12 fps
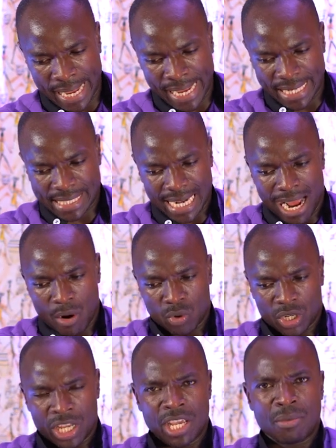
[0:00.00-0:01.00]
get
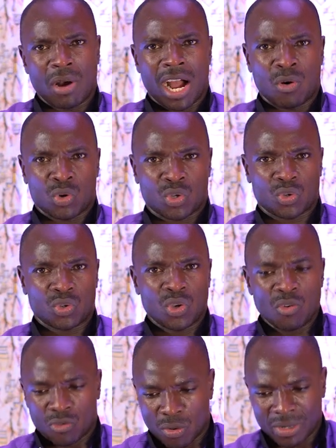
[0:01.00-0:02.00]
out him out
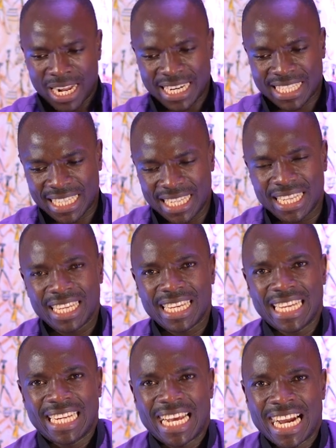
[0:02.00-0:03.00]
from that
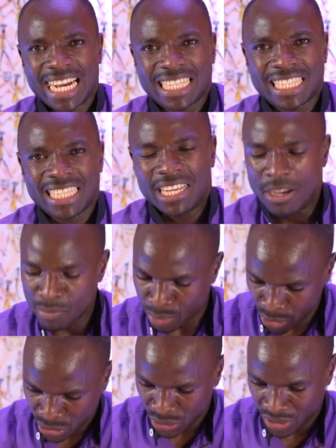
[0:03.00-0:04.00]
inner heart
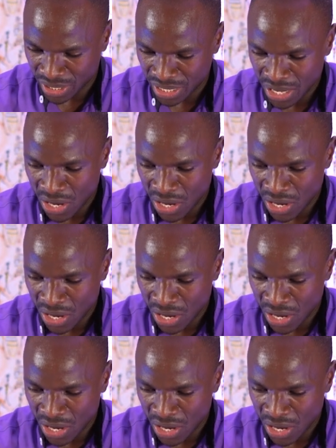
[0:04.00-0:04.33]
prison.